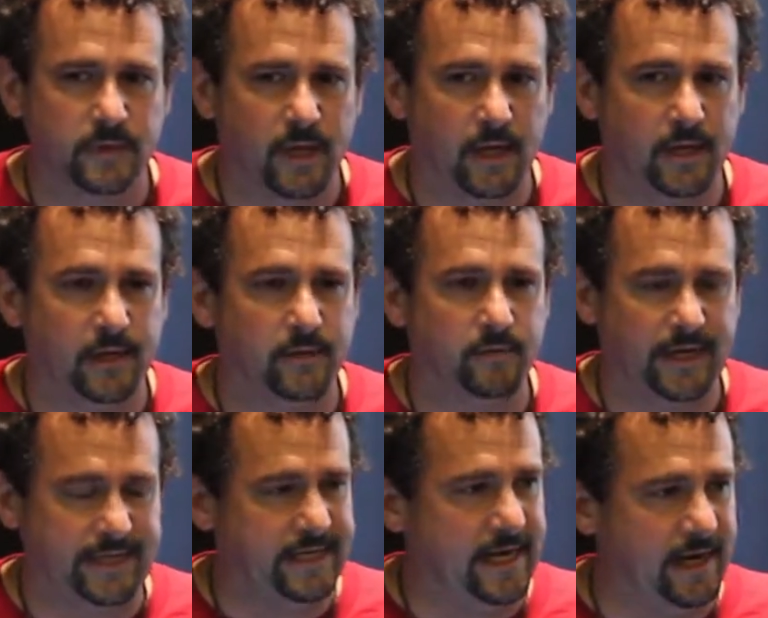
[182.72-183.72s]

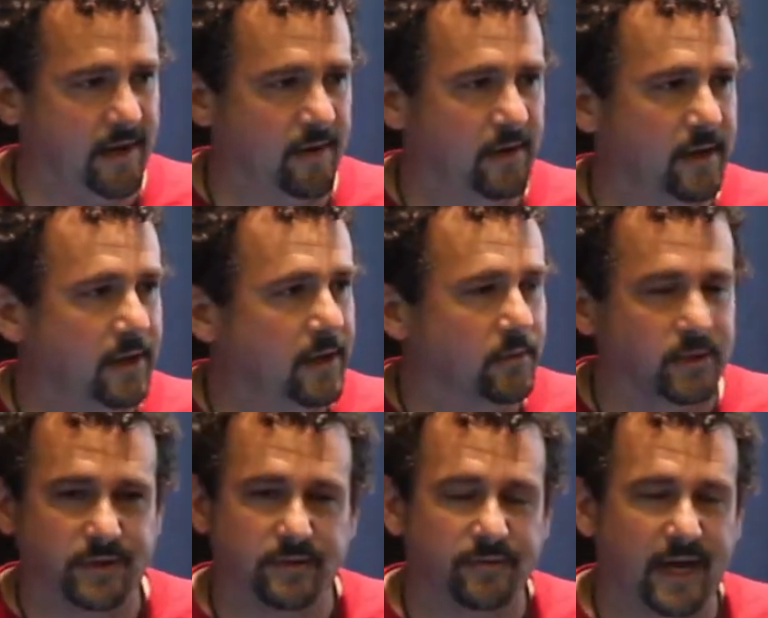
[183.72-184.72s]
right now
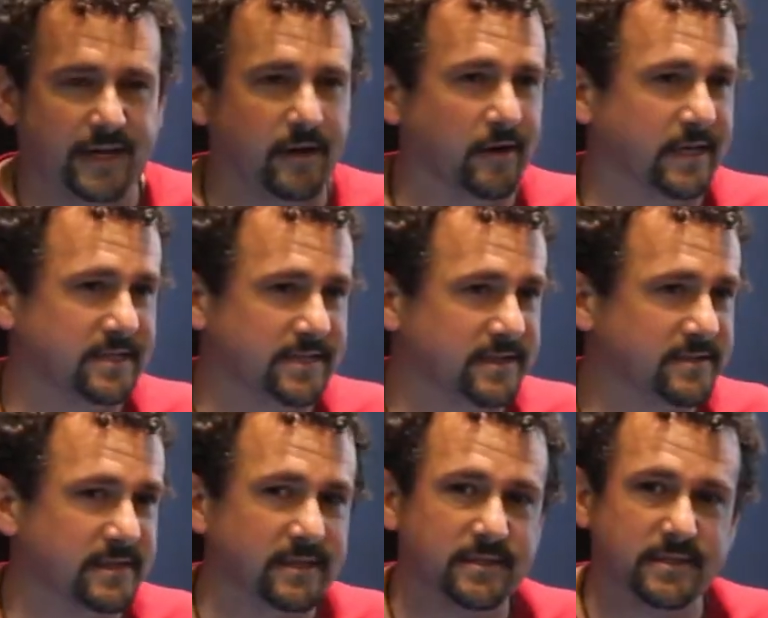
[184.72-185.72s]
will define our
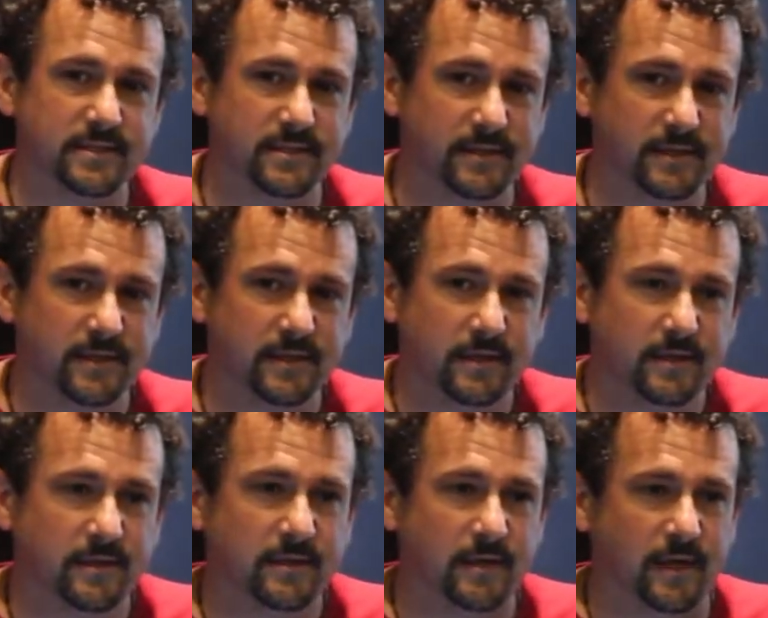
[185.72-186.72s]
existence.
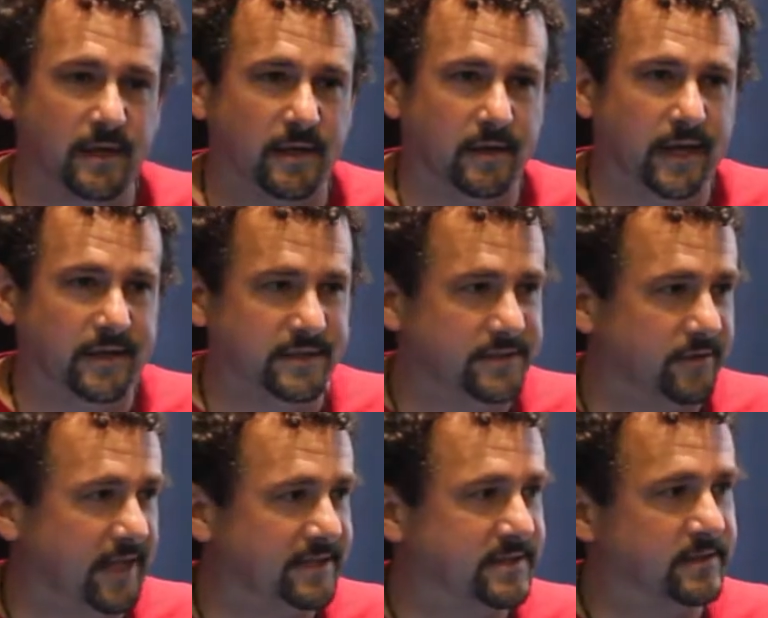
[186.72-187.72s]
And so
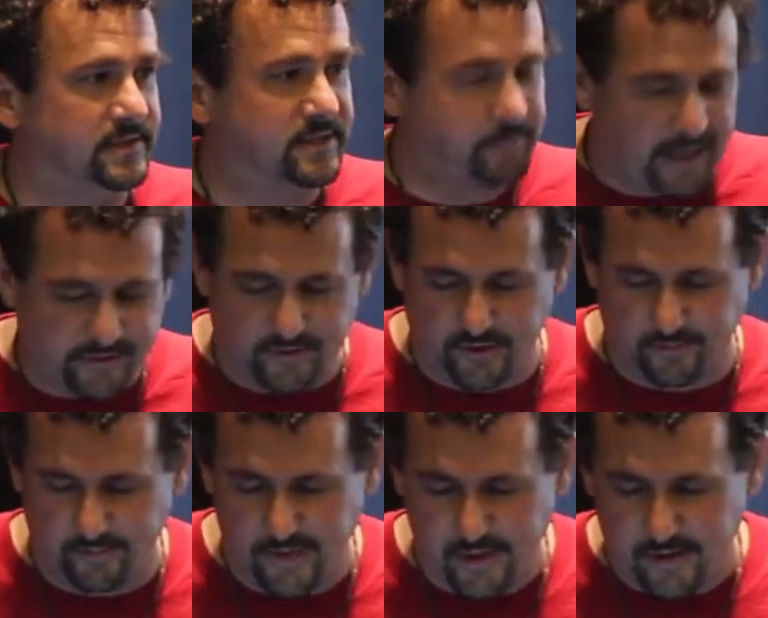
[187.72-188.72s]
that's the
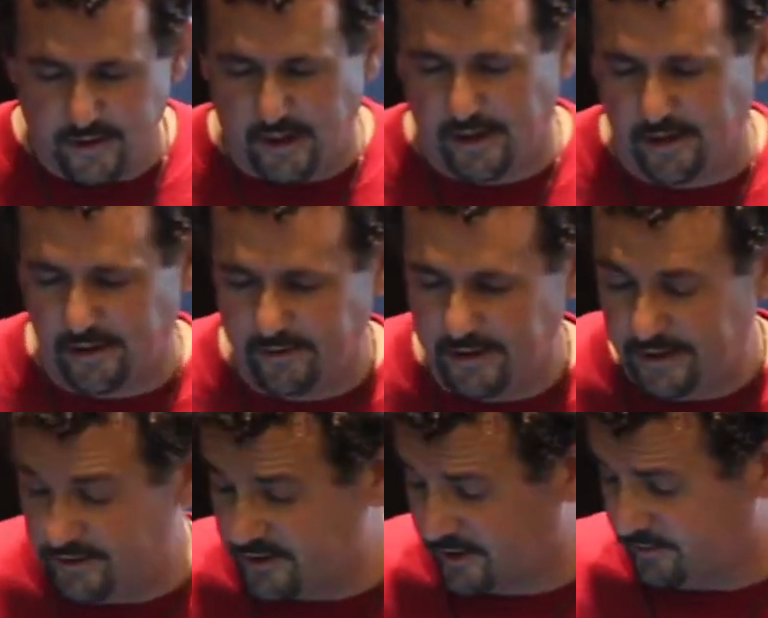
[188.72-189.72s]
spectrum
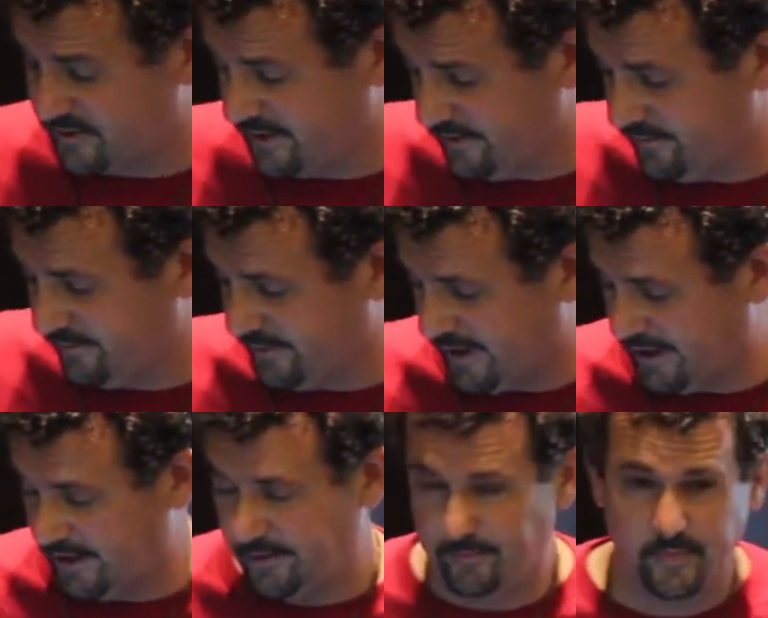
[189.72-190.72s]
in terms of
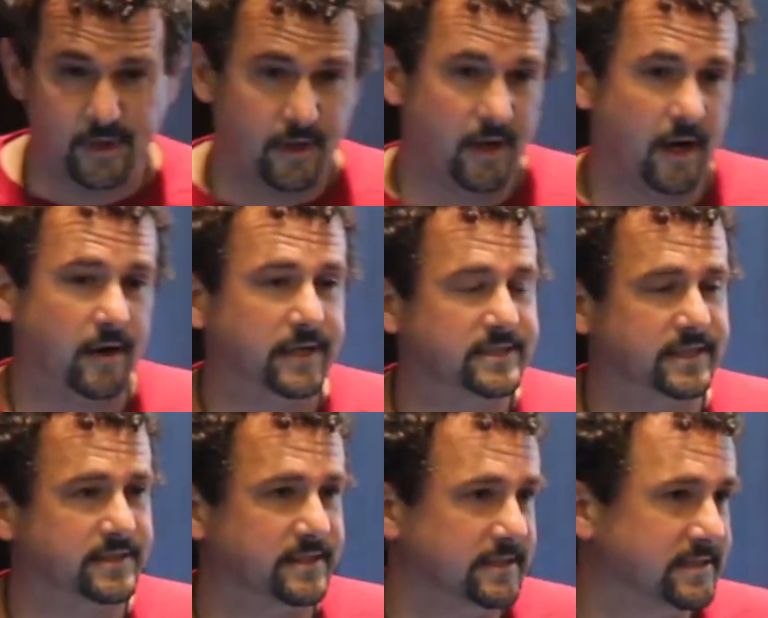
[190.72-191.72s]
our
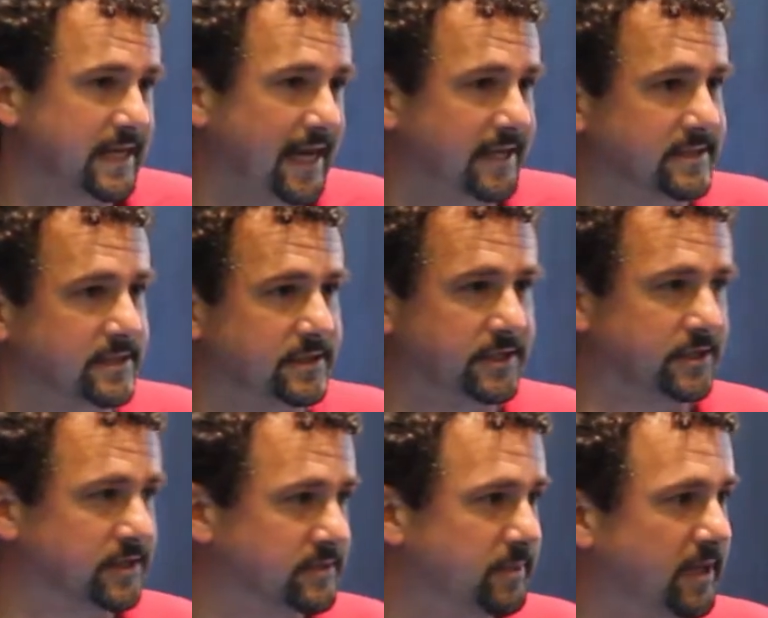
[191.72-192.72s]
existence as
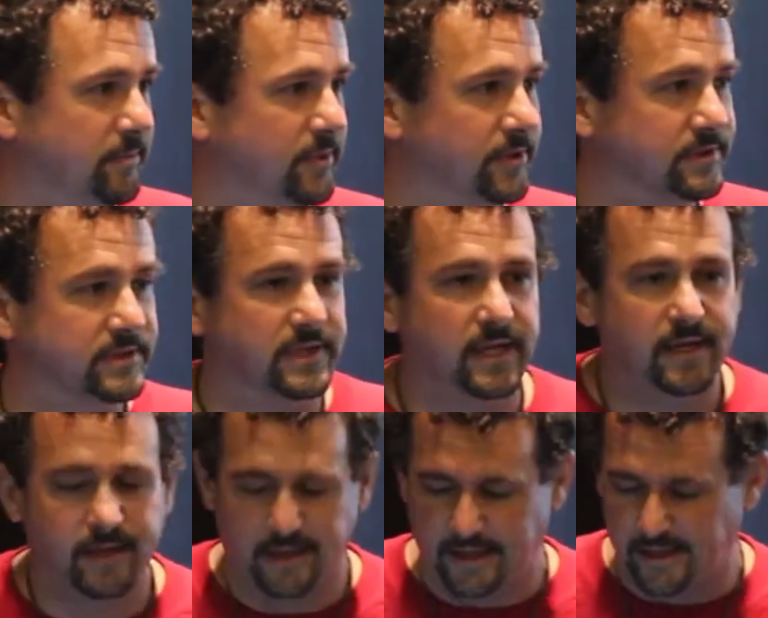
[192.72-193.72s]
indigenous peoples
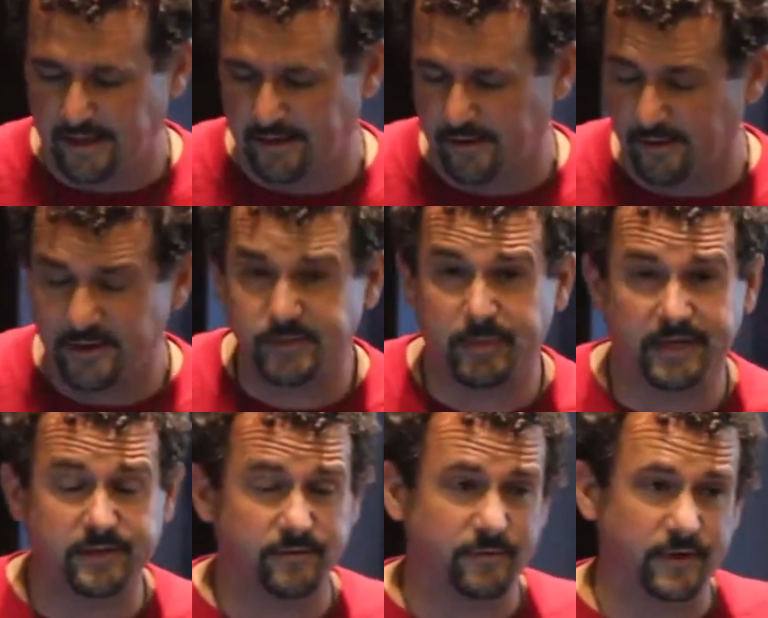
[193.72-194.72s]
and our
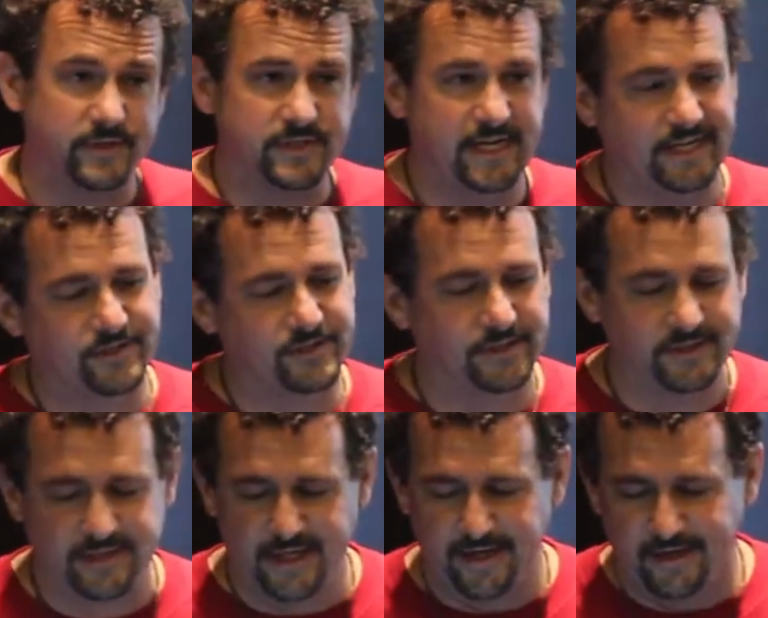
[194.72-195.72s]
respective First
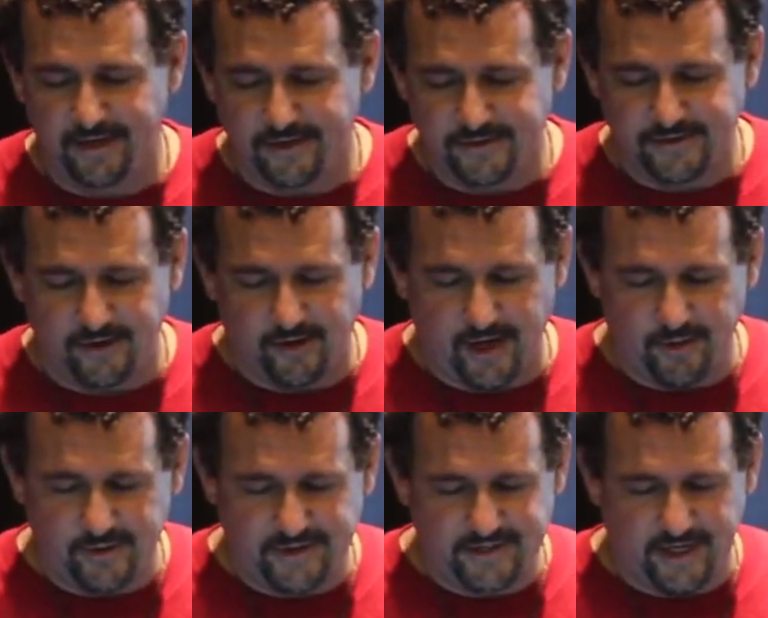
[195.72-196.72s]
Nations. So I
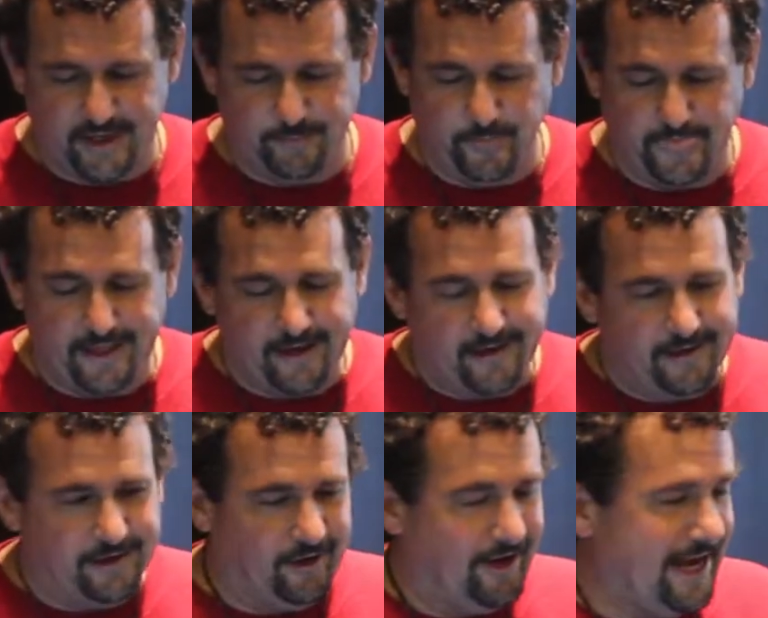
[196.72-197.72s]
was,
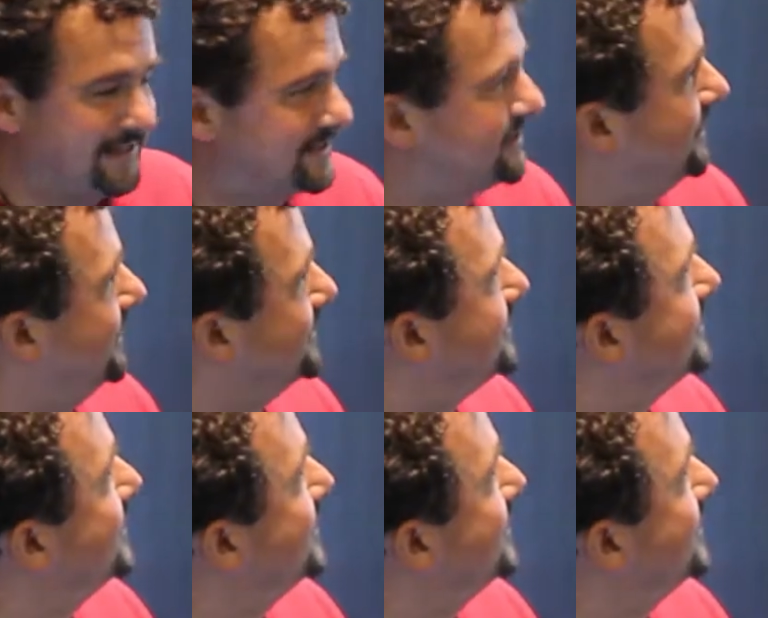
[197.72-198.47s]
asked to